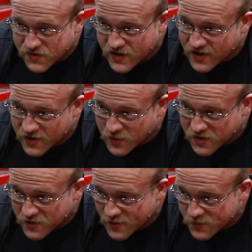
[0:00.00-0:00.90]
seen
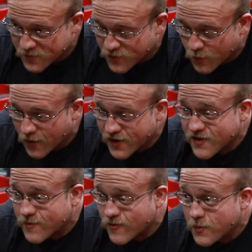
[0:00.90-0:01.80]
anyone do these before
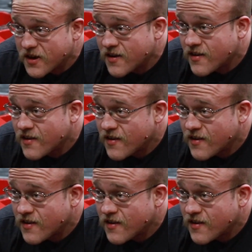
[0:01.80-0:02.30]
except for me,